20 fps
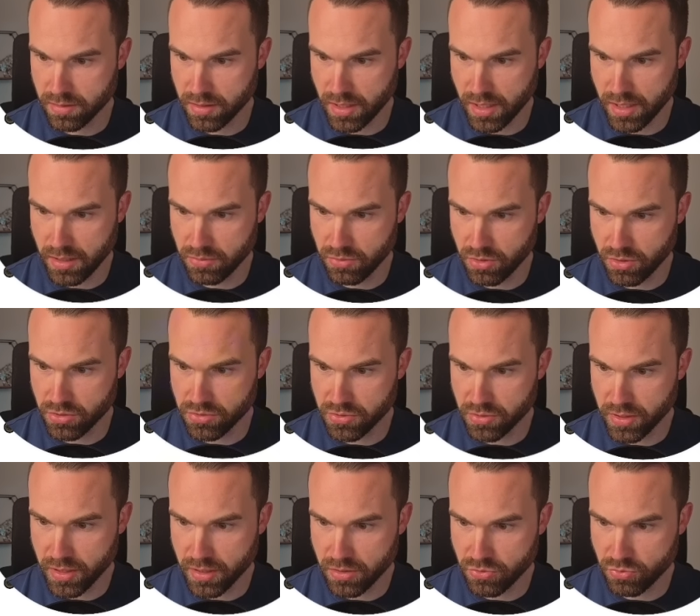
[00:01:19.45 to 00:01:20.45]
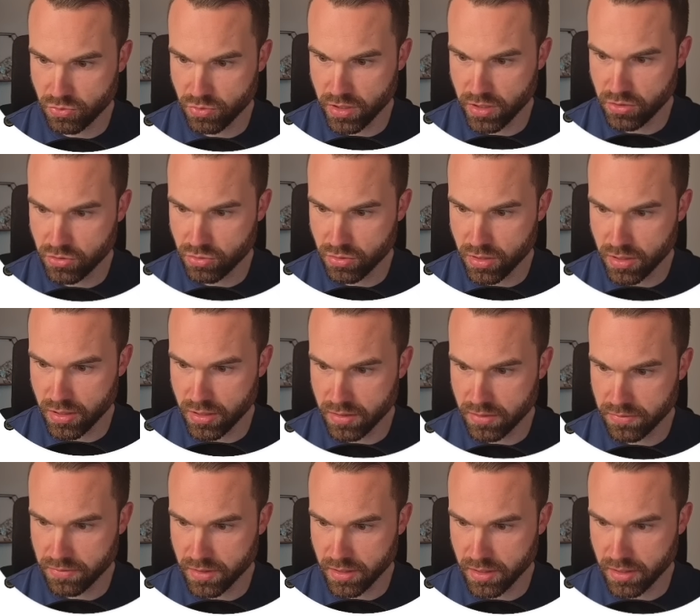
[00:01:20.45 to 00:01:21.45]
And we also get
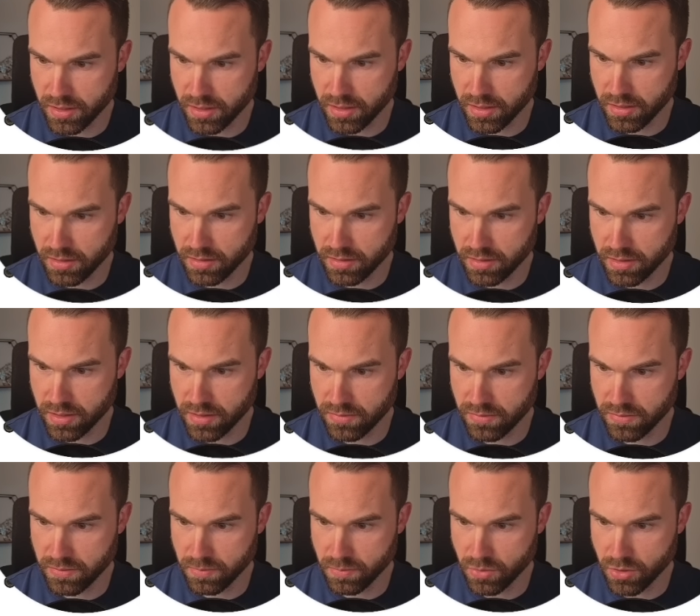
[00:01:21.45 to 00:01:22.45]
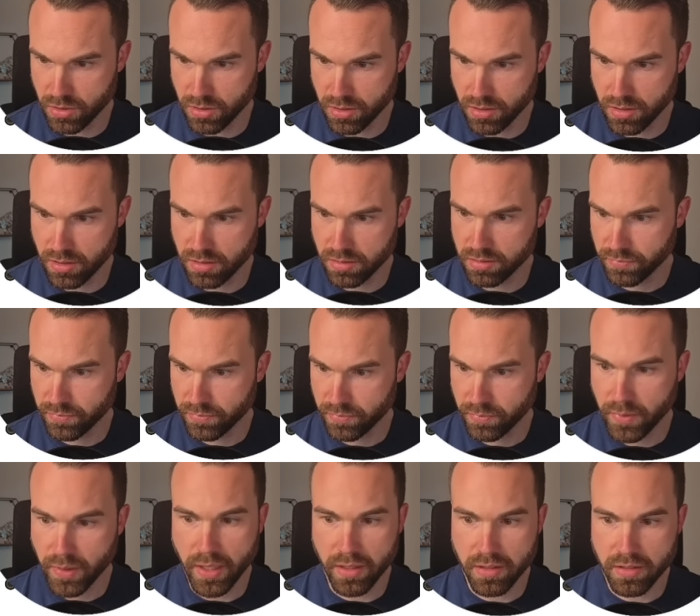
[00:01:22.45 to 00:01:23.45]
Recraft and even more.
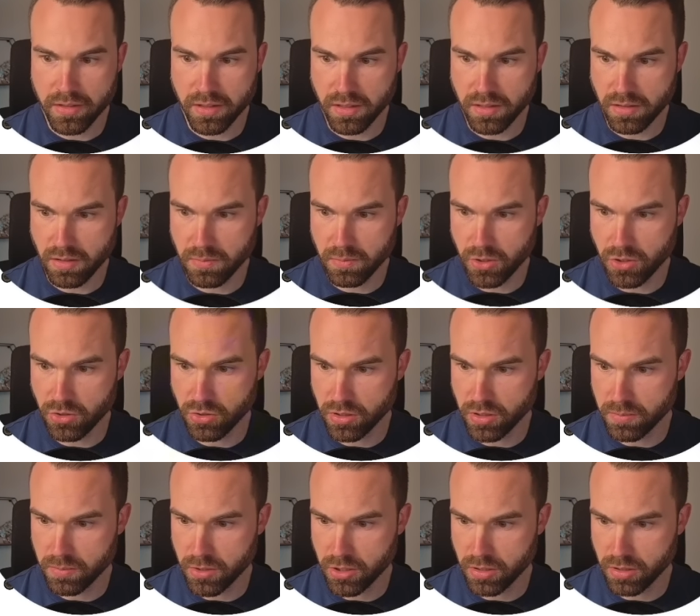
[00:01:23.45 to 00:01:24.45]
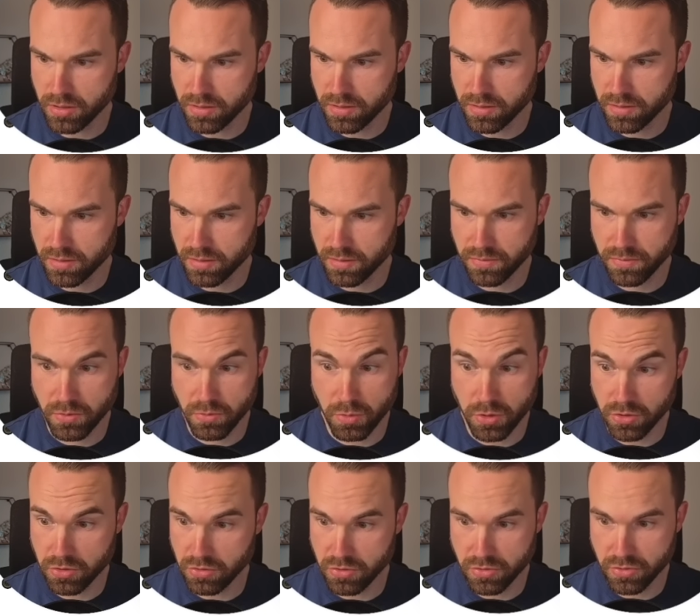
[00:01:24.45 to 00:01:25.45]
Yeah, these are some older models if you
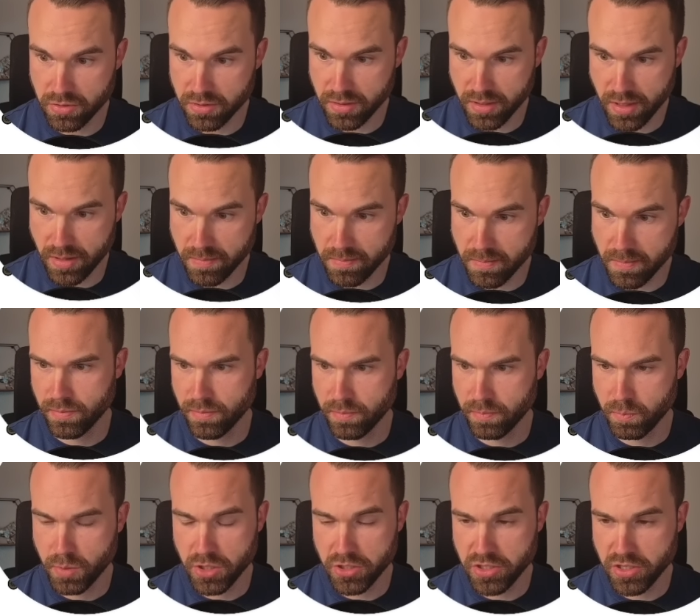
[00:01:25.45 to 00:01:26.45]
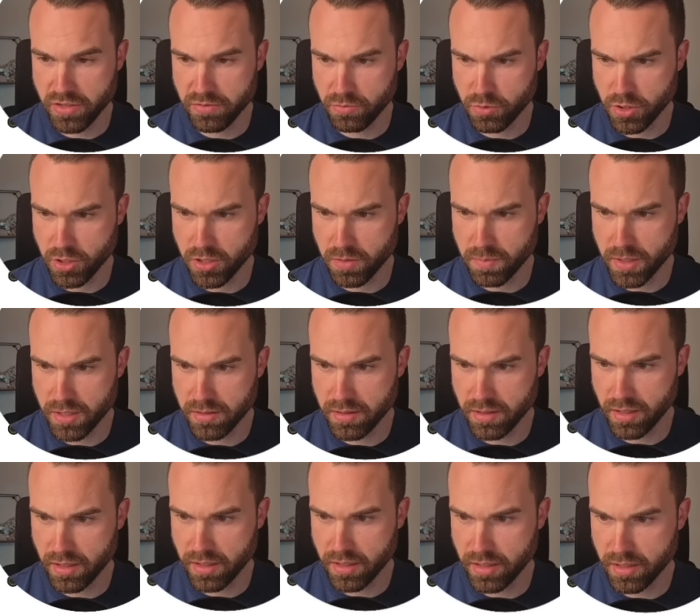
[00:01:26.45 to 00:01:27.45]
want to use them. But yeah, we
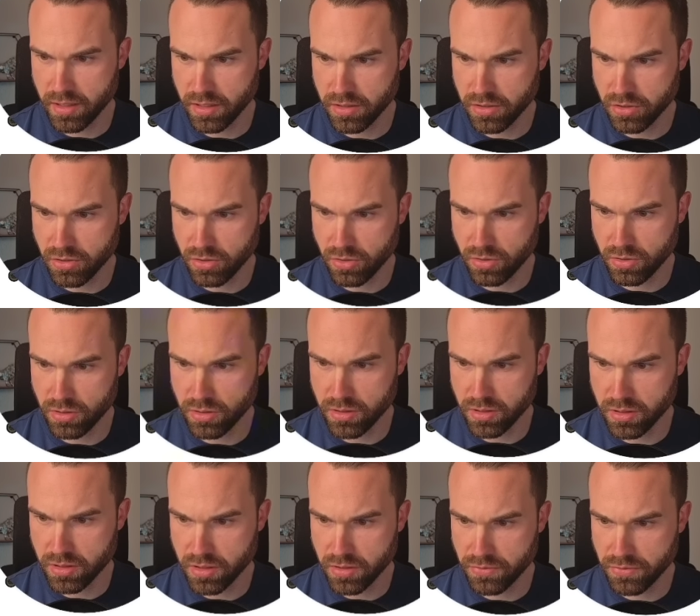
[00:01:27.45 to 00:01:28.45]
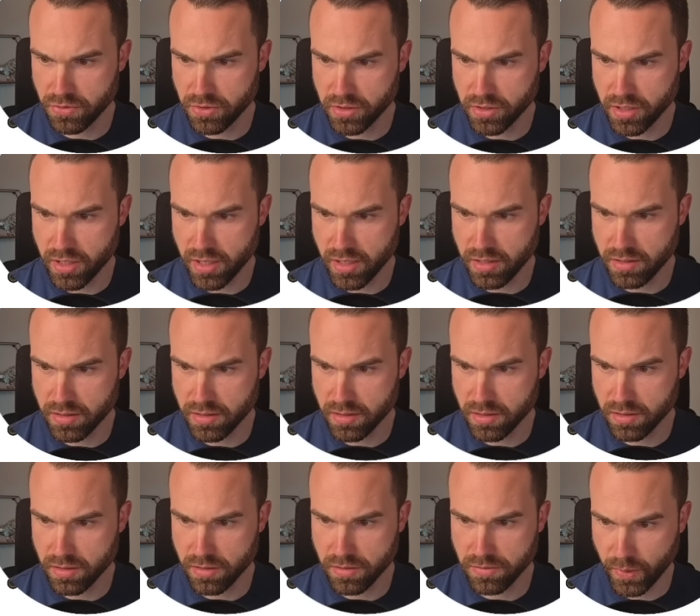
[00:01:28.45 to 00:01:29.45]
basically got all the different kinds
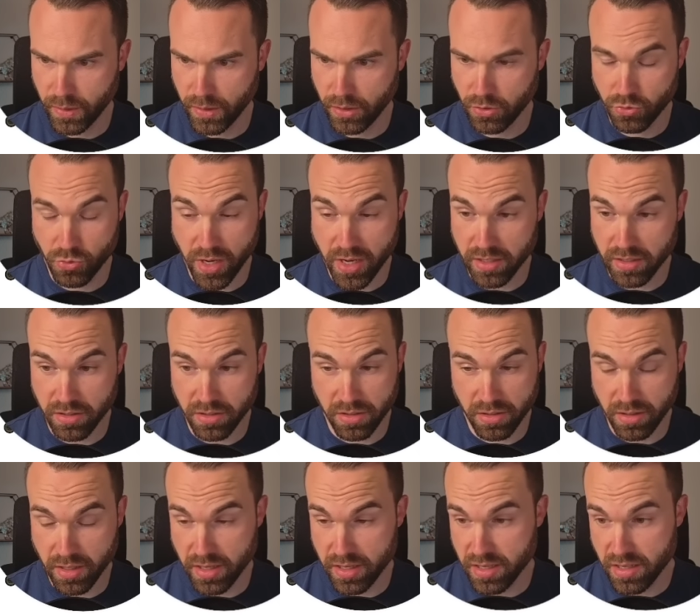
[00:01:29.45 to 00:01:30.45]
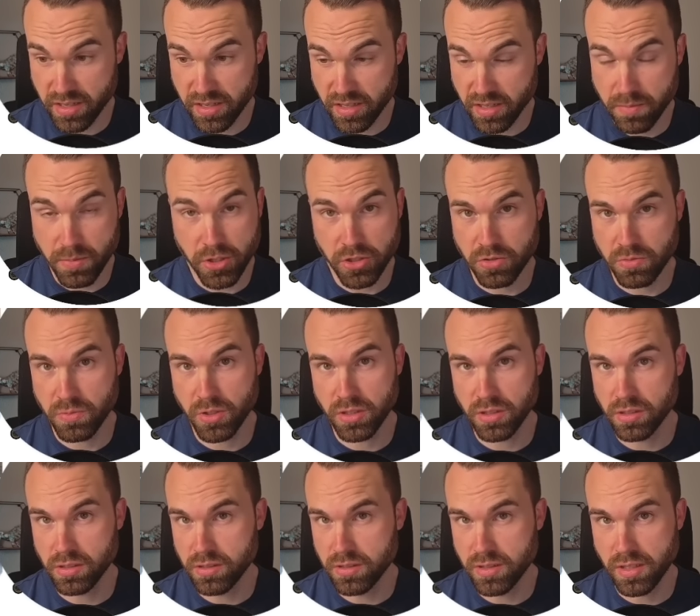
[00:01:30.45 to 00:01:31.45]
of great AI image
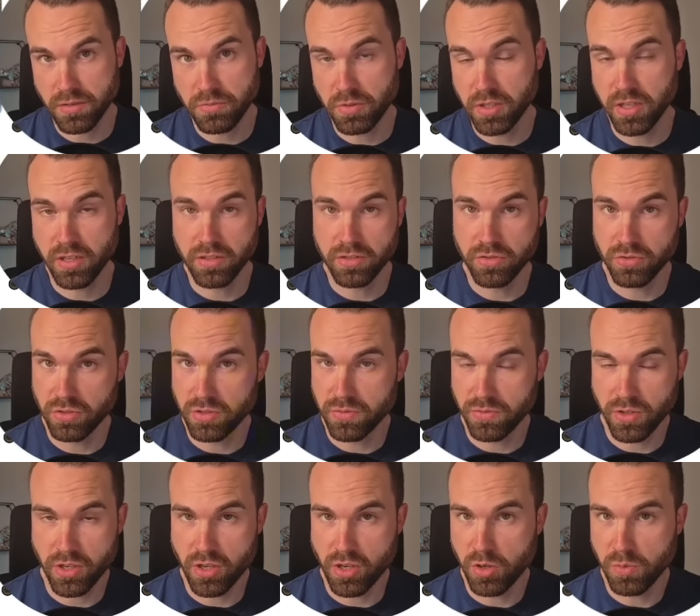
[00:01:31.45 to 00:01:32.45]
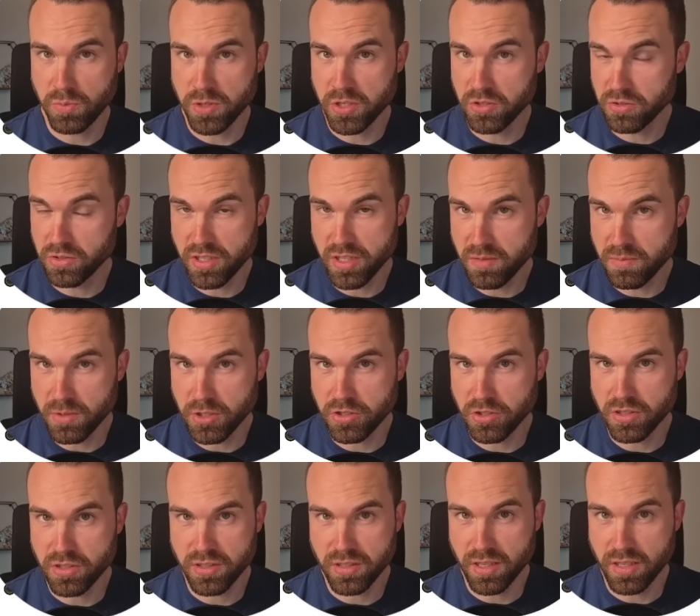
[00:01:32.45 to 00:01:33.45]
models that we can use for our POD
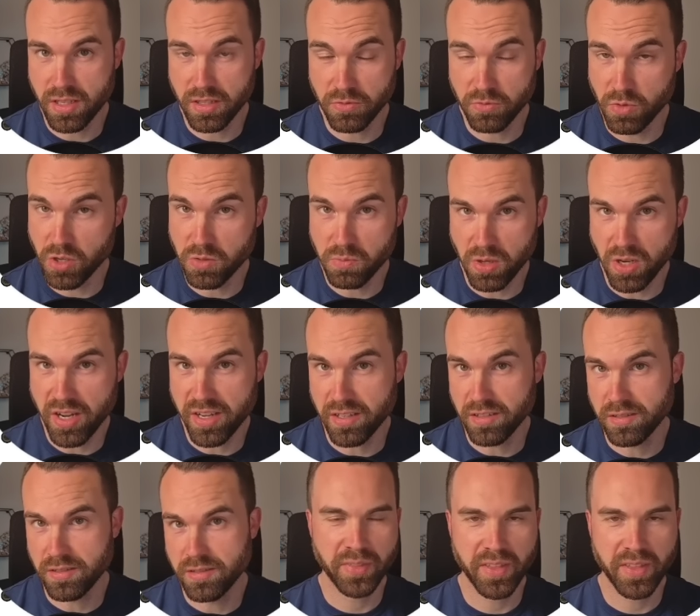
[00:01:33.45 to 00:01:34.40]
images in one place.